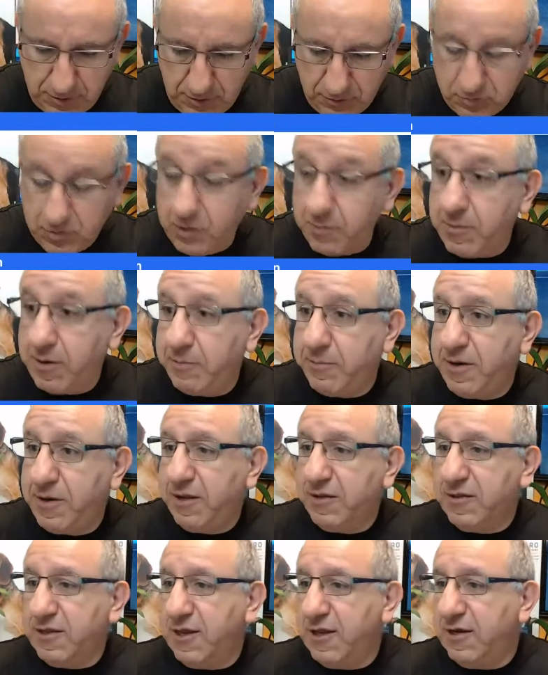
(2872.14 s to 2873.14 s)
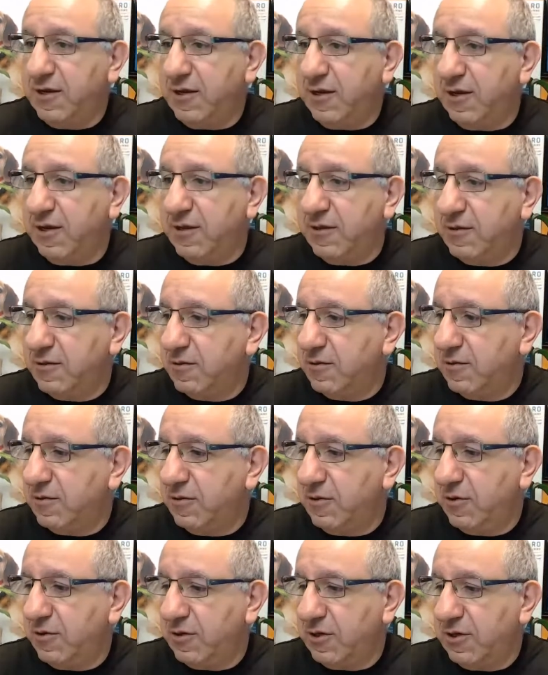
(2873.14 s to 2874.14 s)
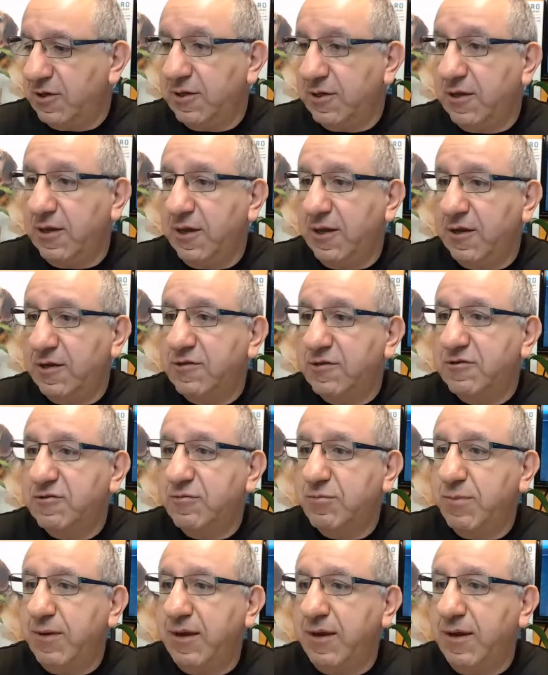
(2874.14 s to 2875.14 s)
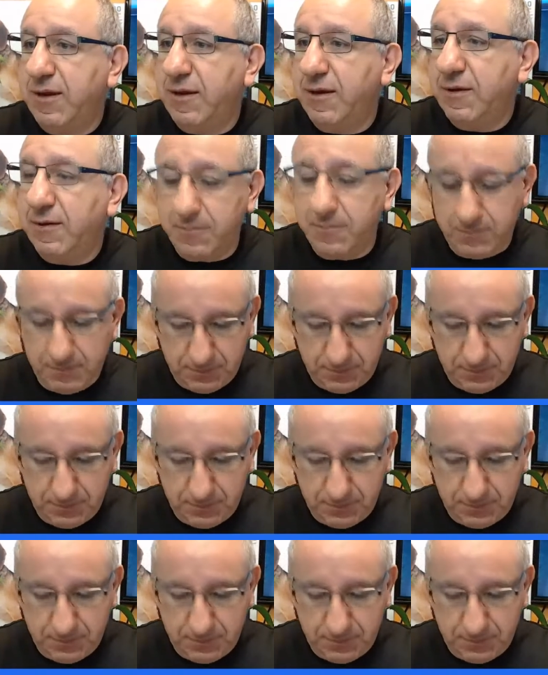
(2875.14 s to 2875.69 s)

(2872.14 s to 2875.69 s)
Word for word: come I'm not getting it? Doggy X-Pen.